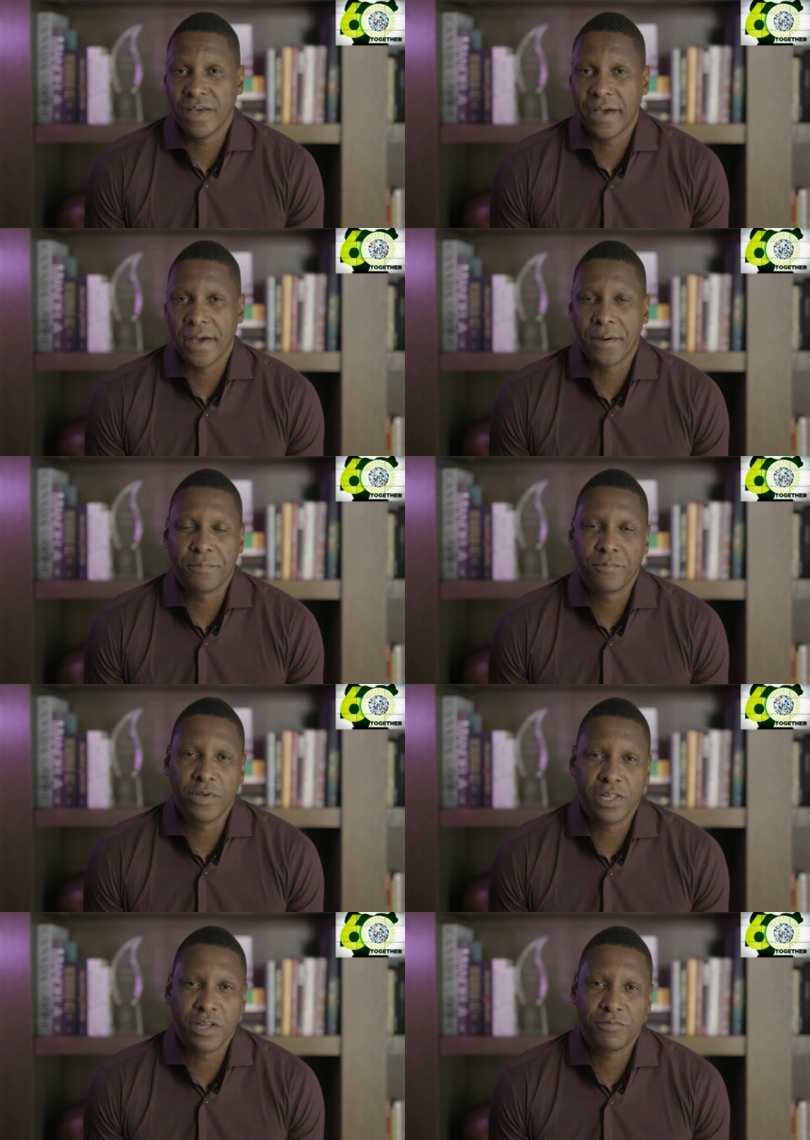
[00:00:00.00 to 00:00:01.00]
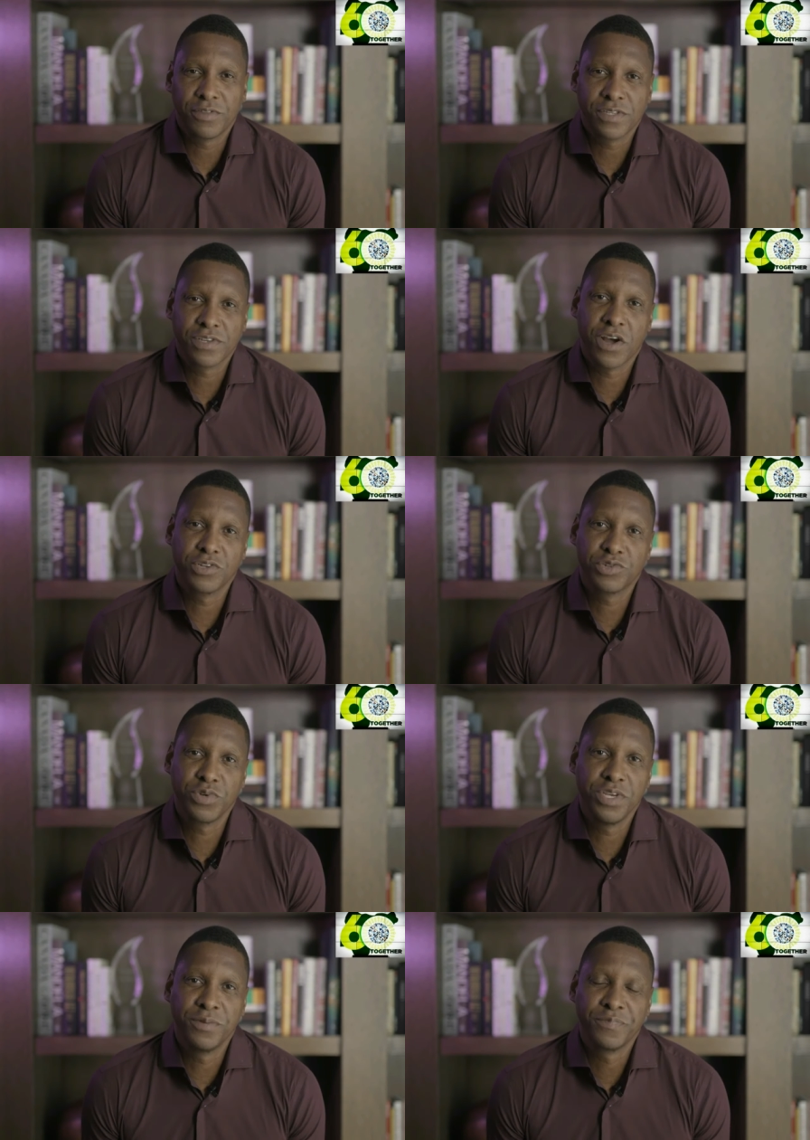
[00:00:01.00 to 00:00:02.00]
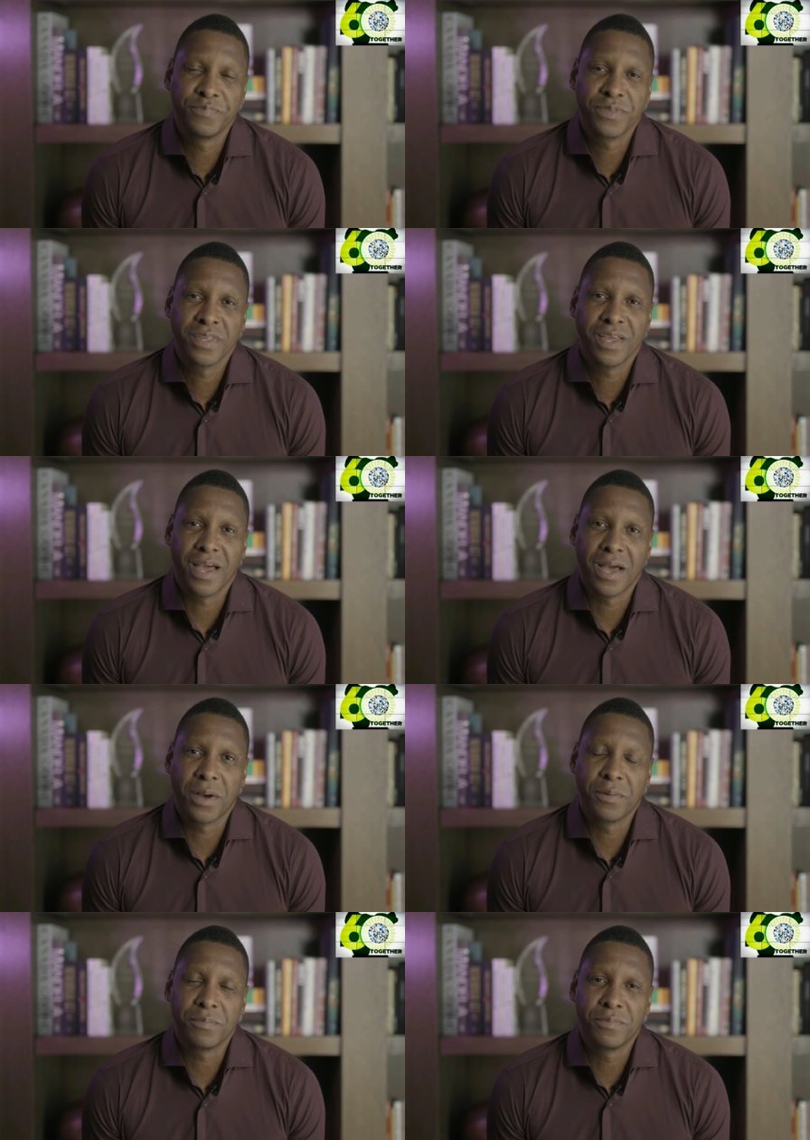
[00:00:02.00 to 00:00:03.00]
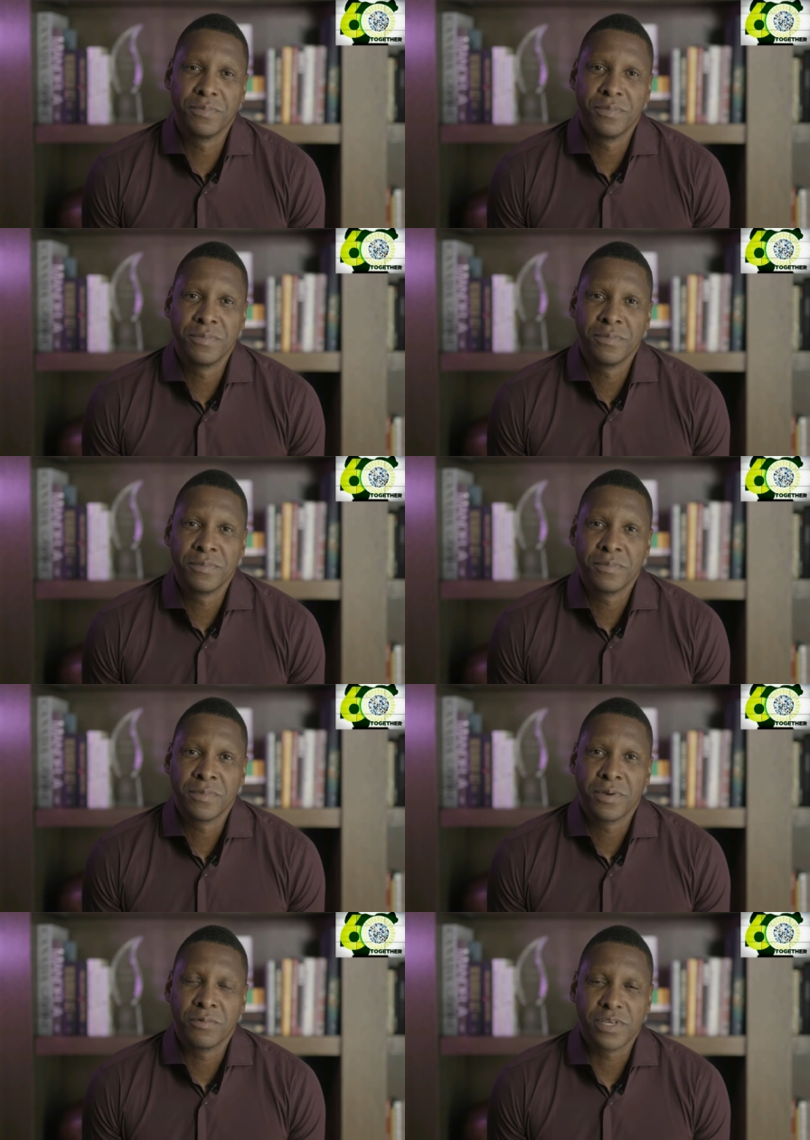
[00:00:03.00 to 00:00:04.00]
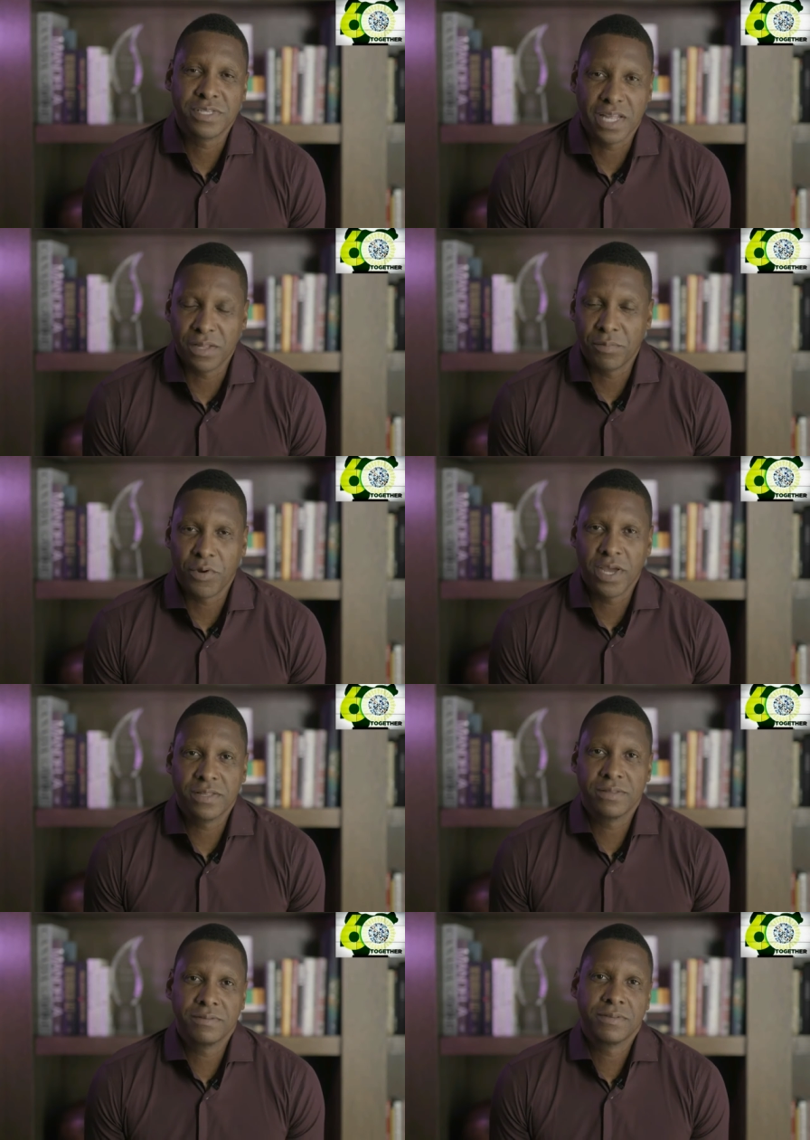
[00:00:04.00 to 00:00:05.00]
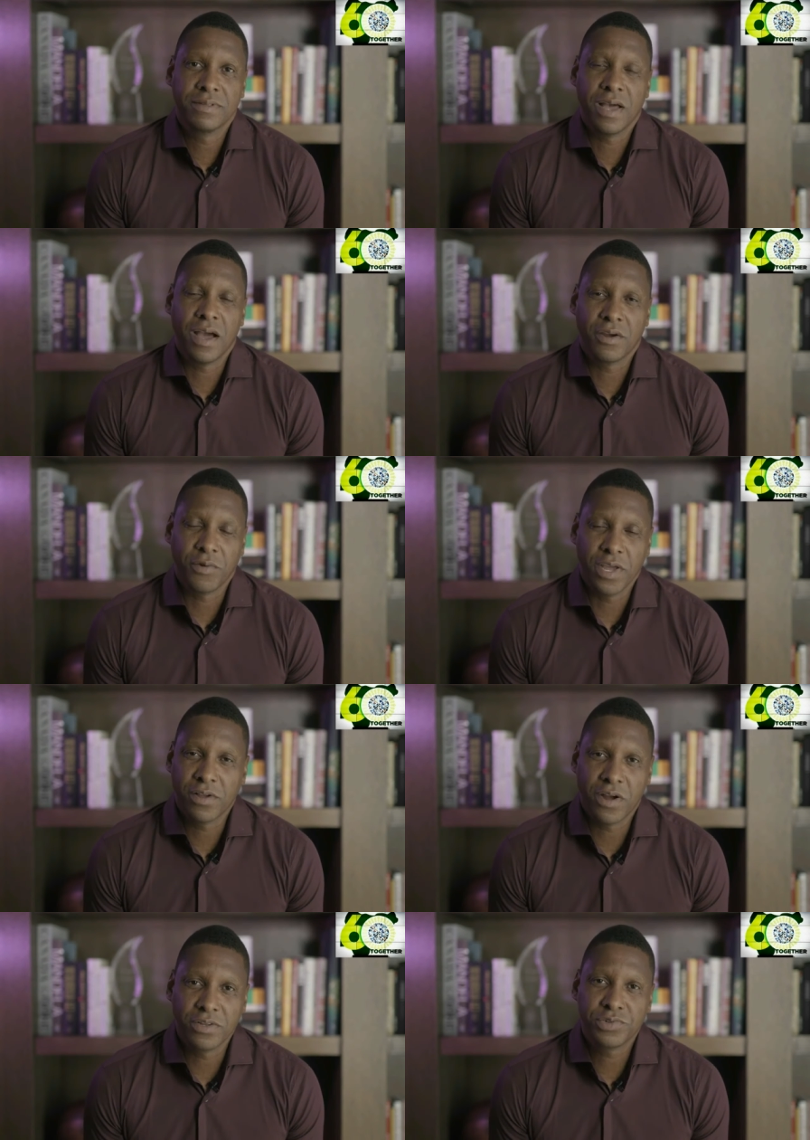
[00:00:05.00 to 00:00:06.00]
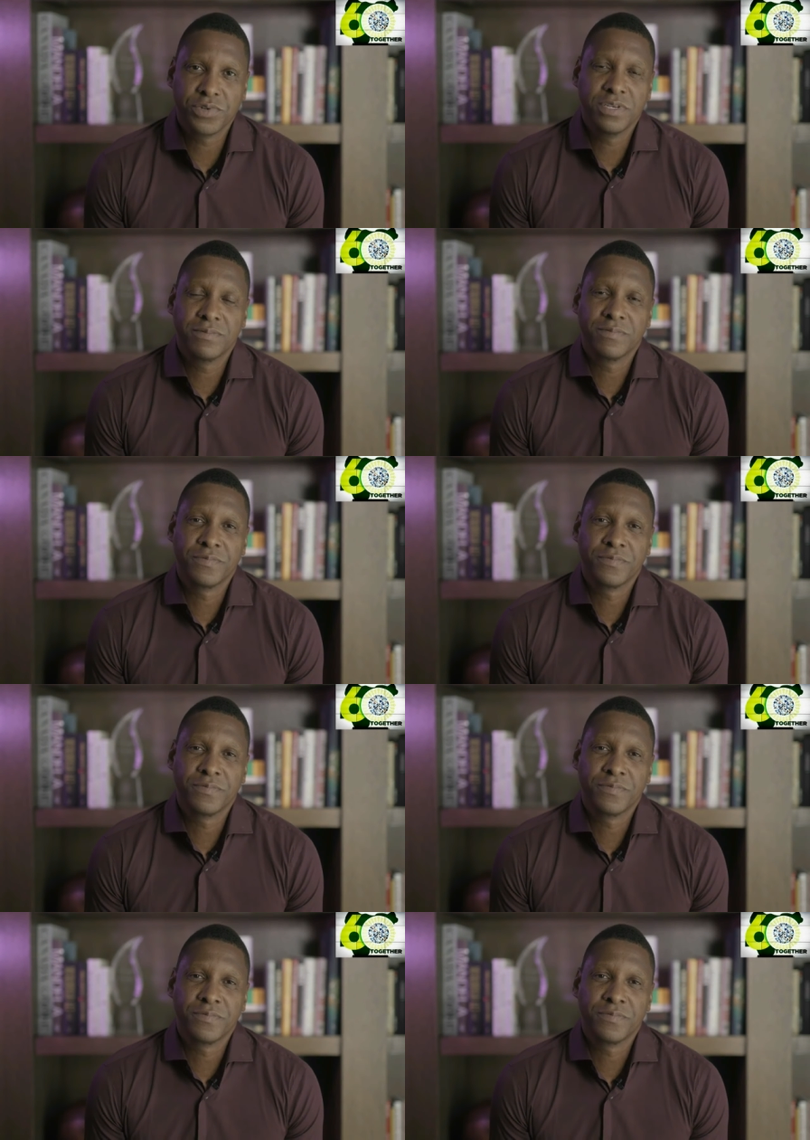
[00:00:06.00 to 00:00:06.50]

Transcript: um, we love this country. Um, we celebrate our great country.